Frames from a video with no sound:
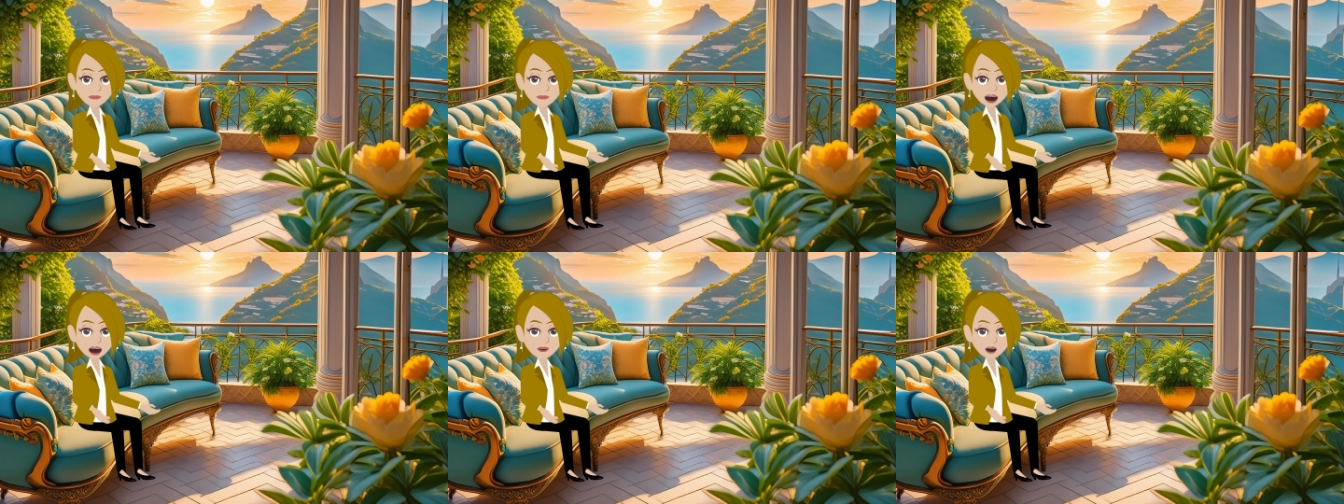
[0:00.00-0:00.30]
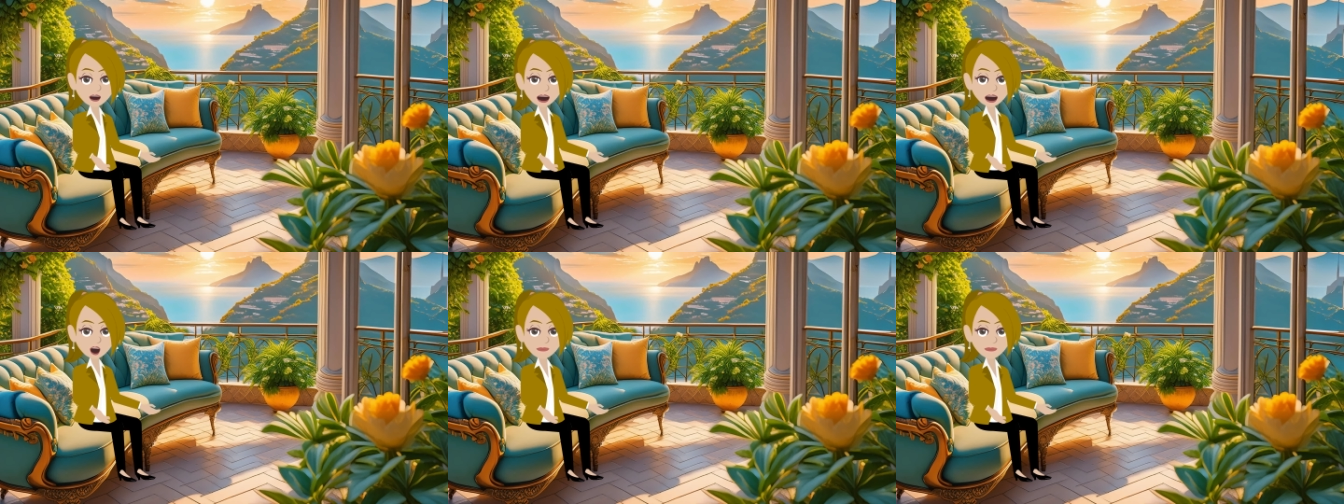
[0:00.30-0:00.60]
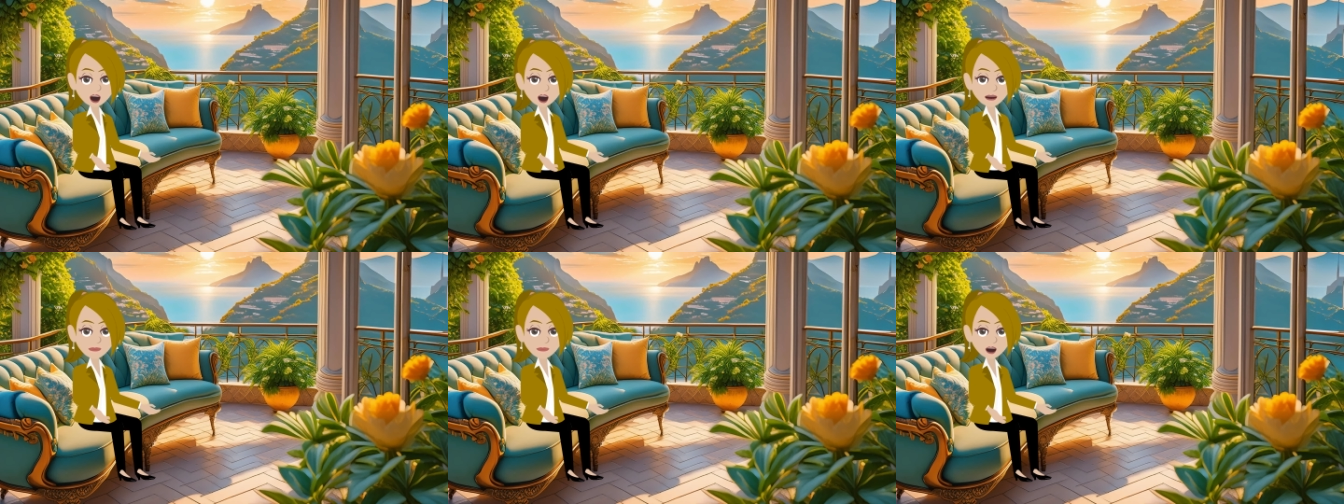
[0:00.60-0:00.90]
this
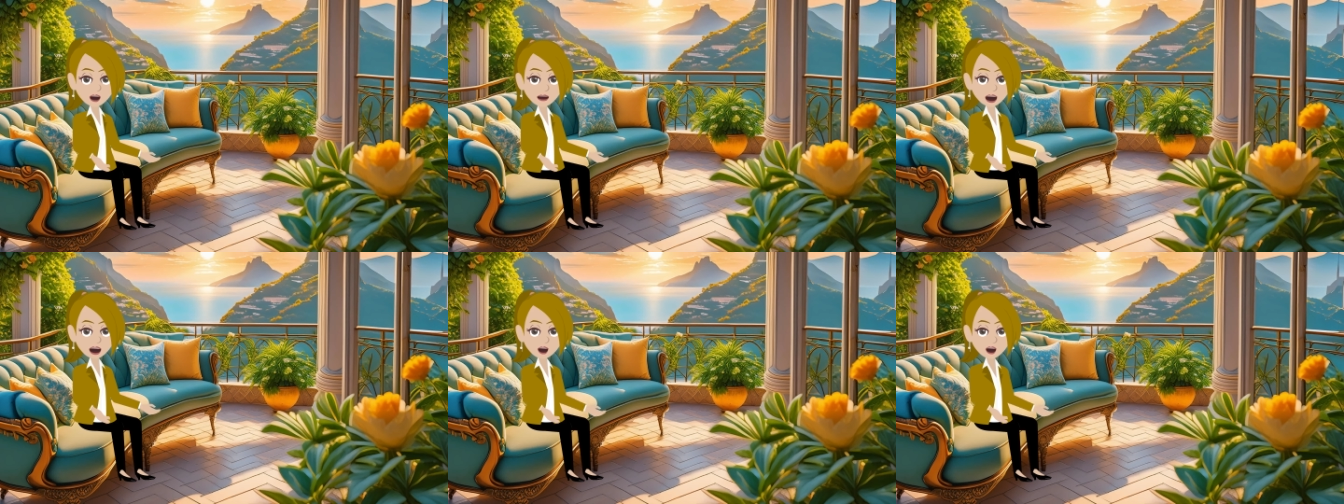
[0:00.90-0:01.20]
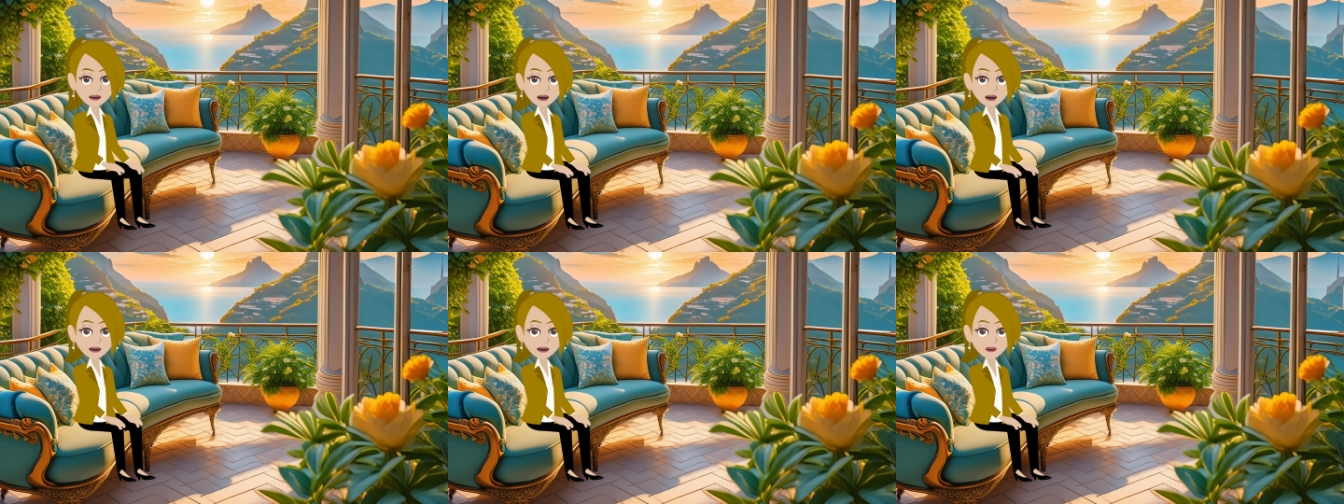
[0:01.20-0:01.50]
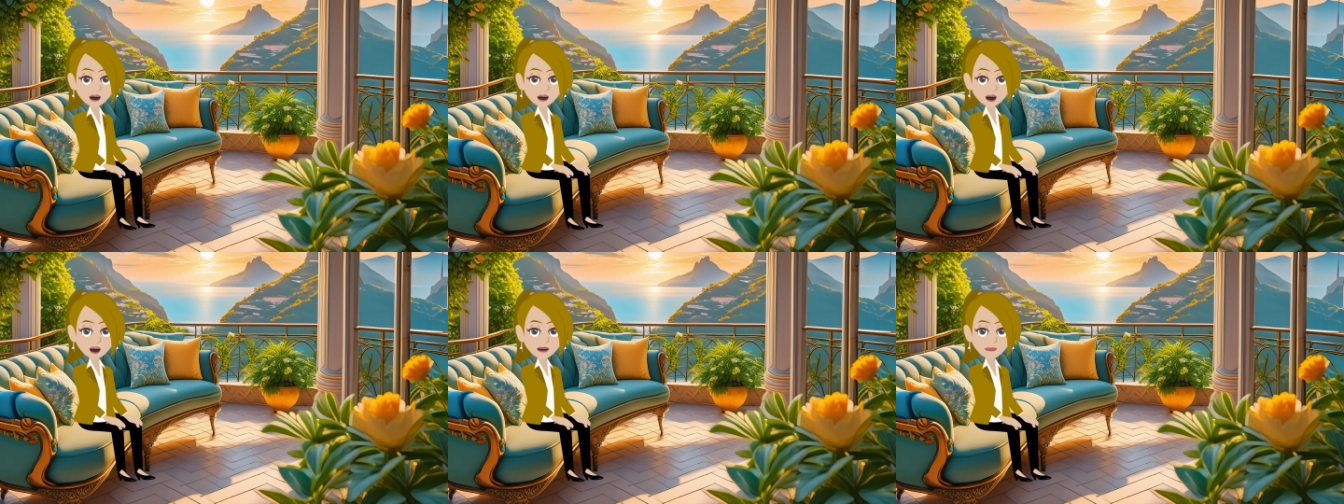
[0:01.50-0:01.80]
non-physical version of
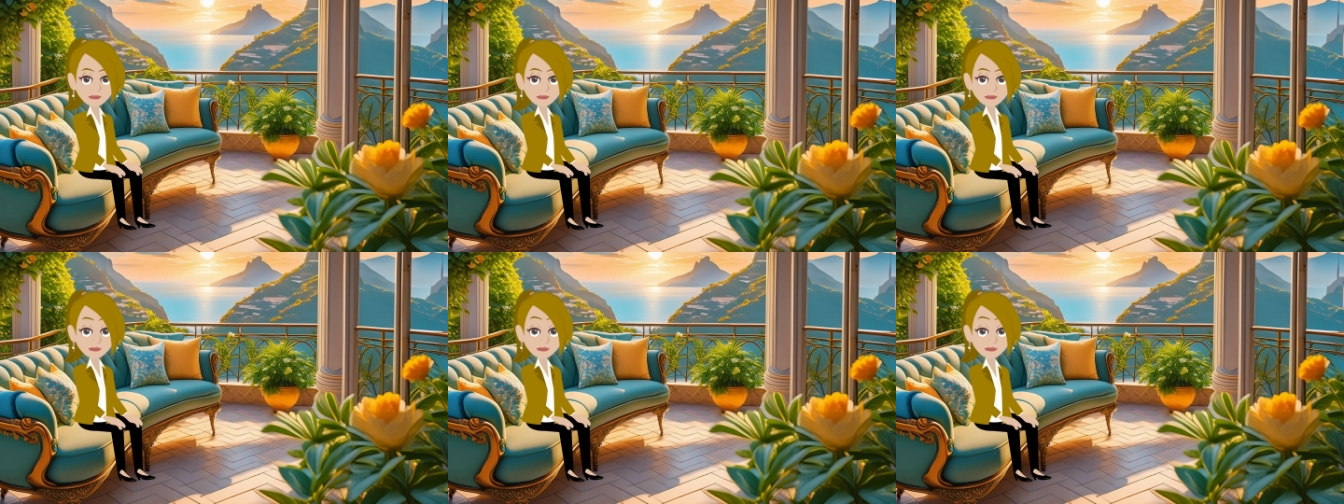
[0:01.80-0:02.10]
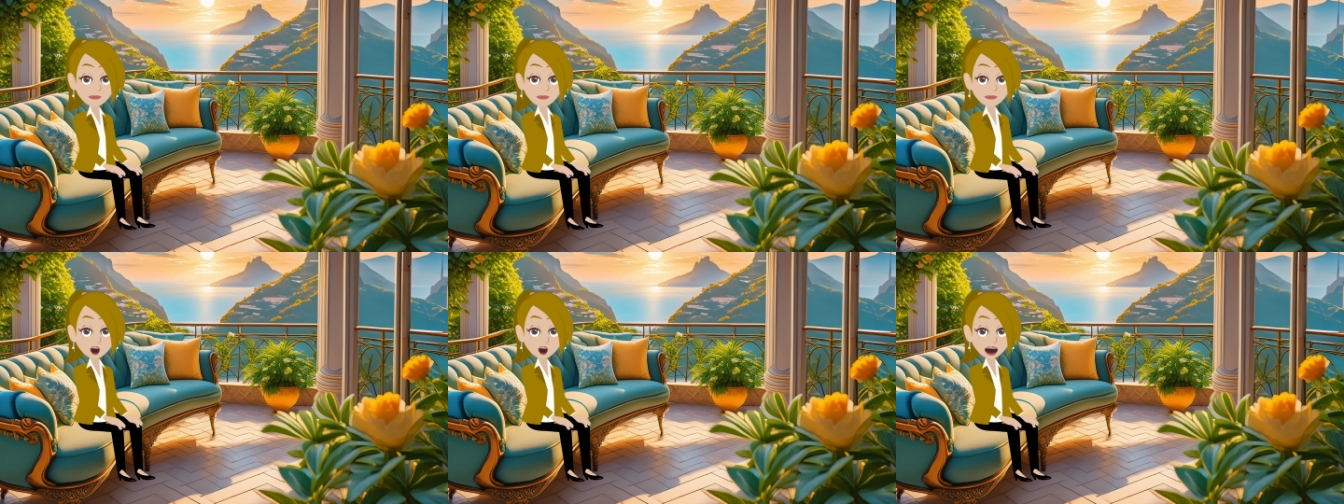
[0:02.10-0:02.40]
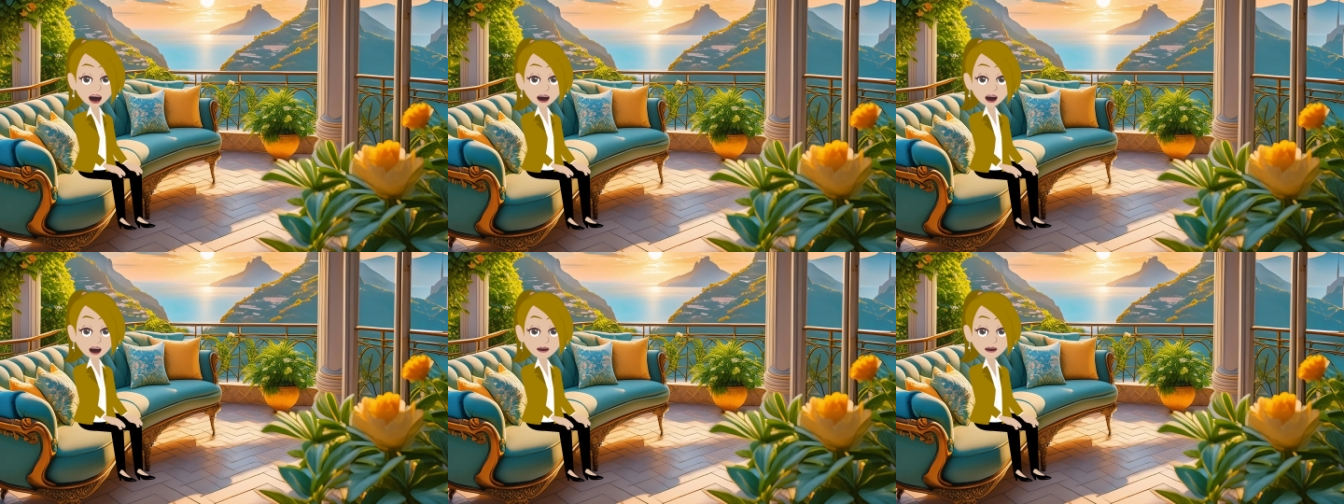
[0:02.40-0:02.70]
you
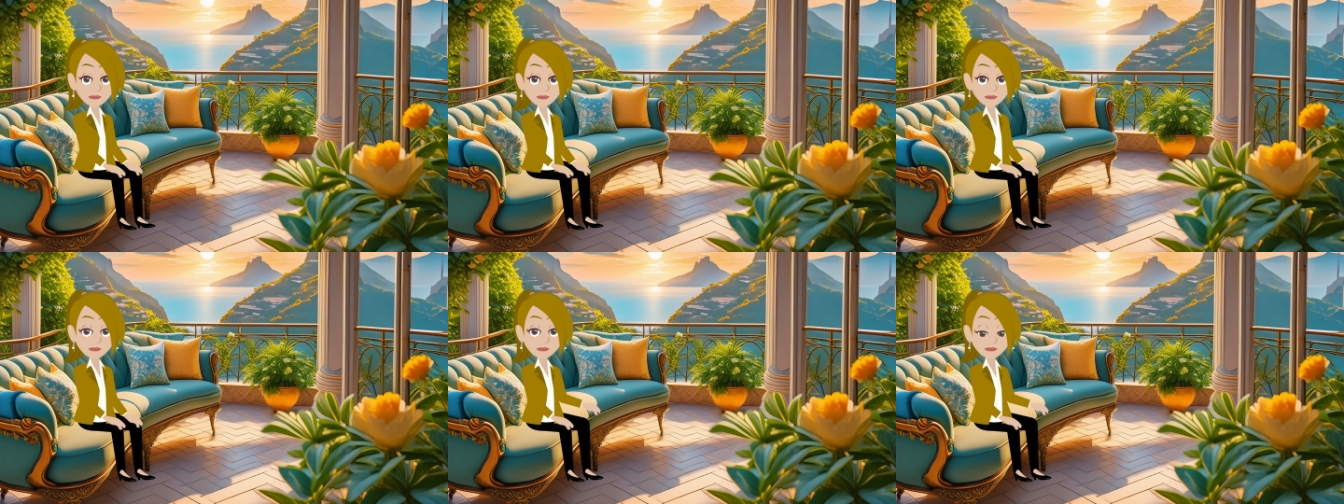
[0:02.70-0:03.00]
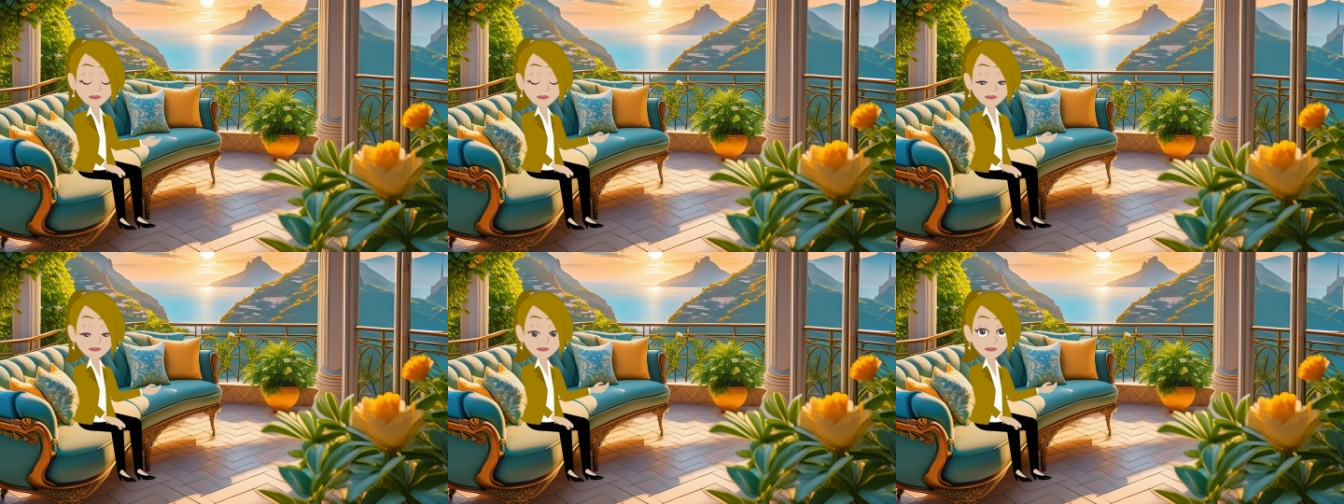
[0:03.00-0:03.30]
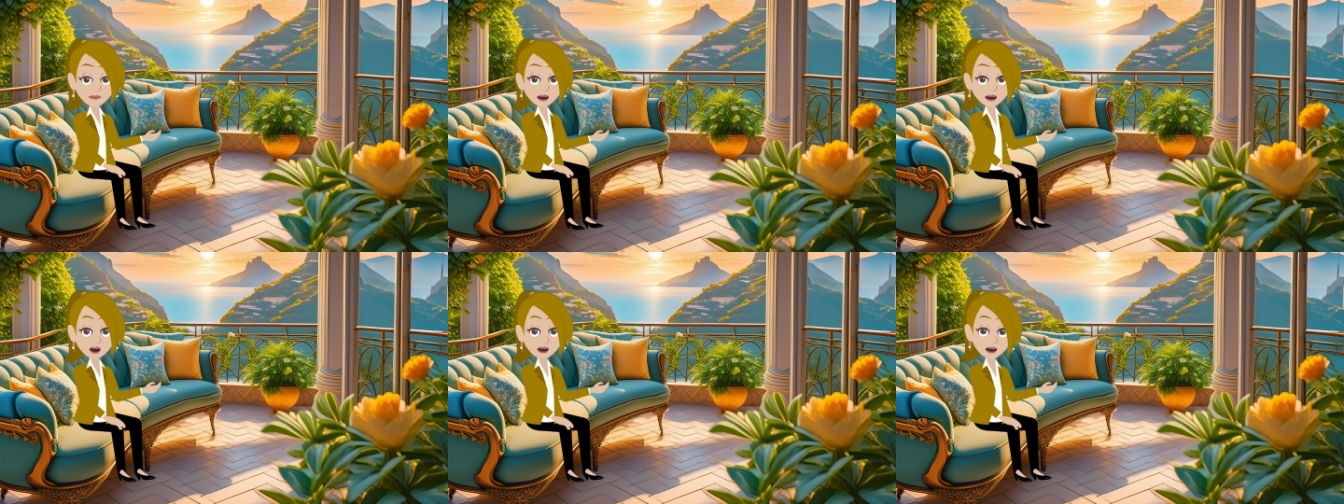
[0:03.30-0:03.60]
is
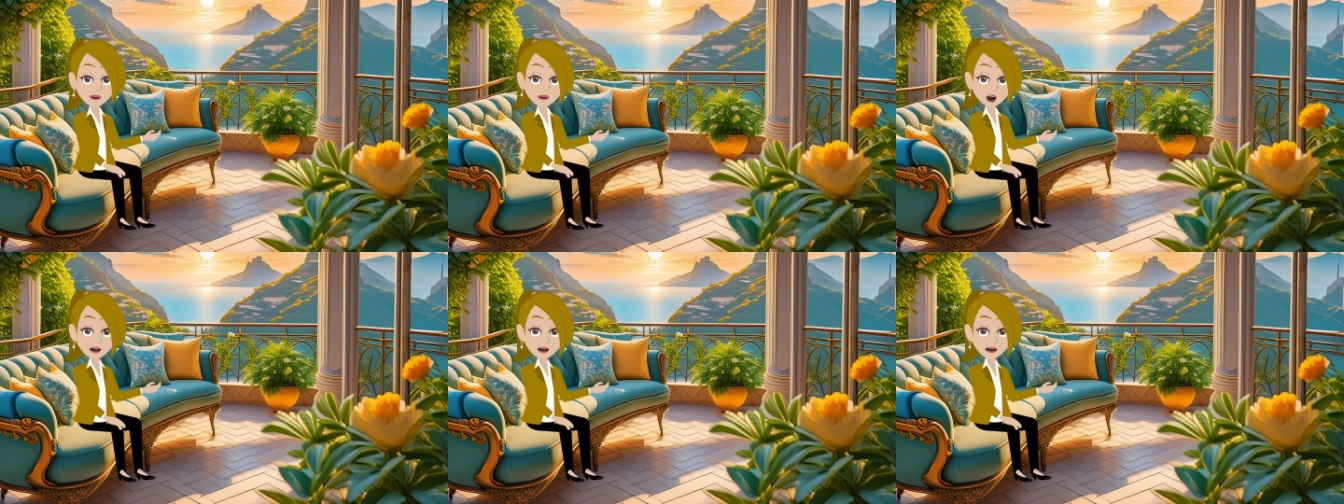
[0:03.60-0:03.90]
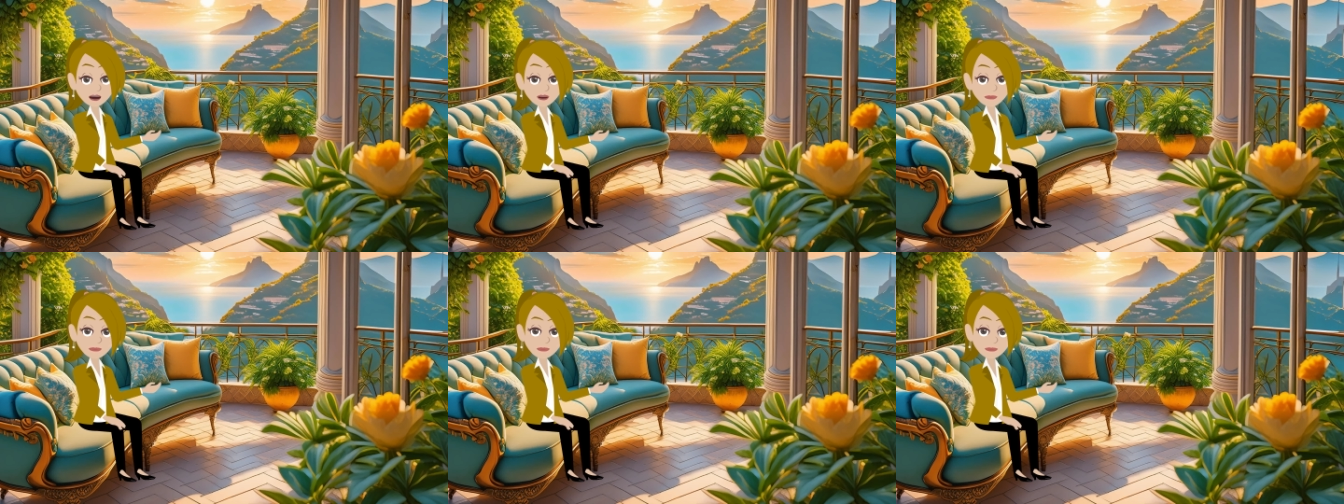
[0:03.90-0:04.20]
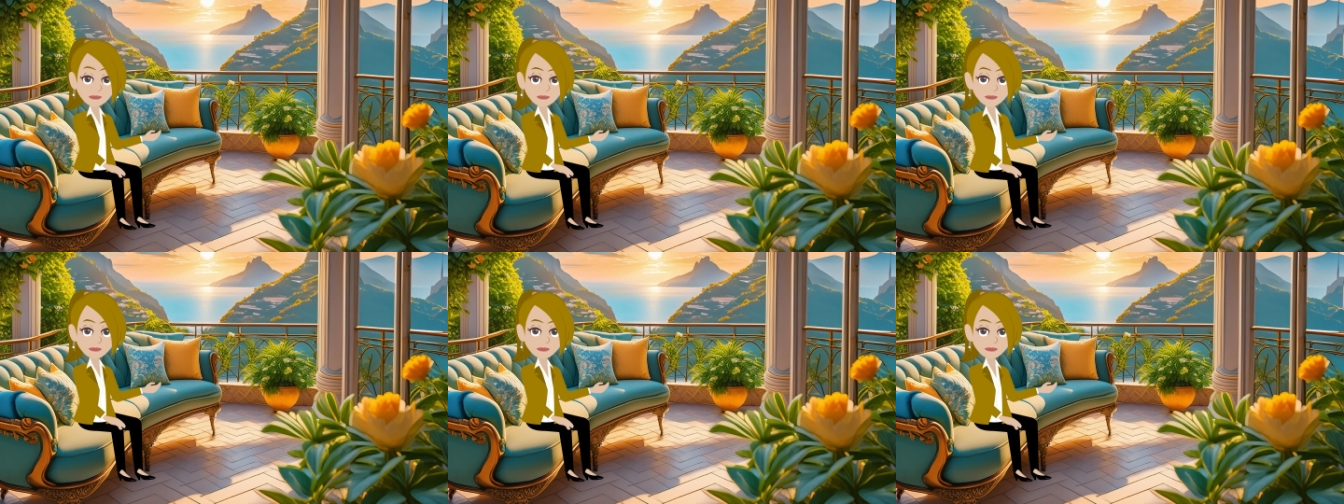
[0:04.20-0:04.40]
who you really are.